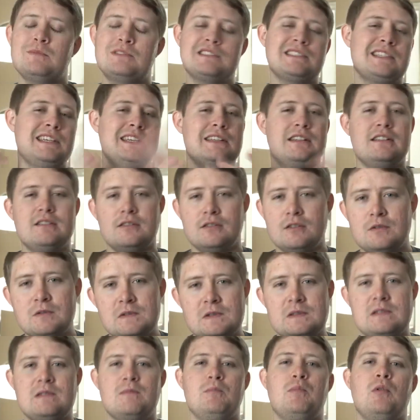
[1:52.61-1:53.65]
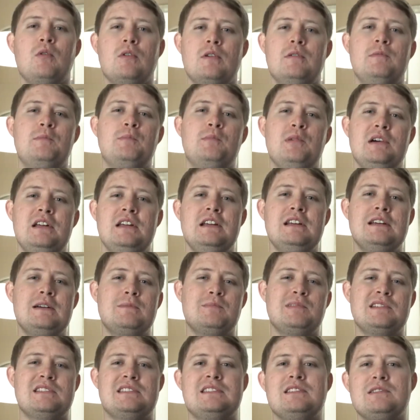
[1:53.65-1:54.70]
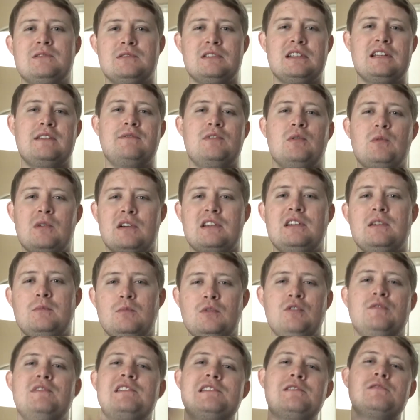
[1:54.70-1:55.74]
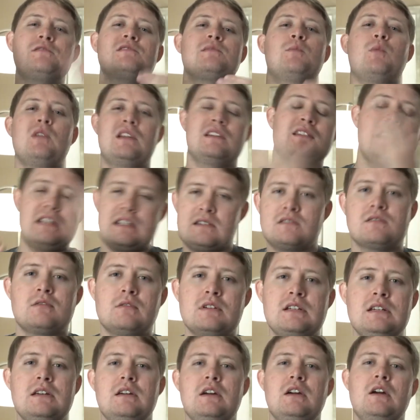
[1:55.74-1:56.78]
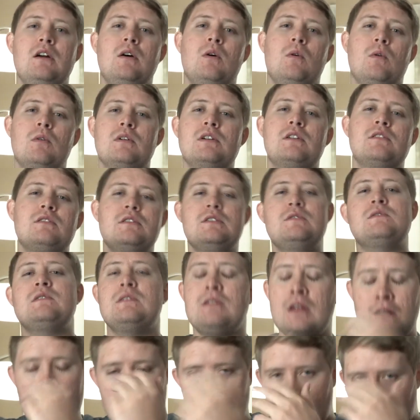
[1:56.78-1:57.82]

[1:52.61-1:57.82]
I'm just kidding, the news is important, but still, like, if you're working in movies, you're using one of these three, or you're using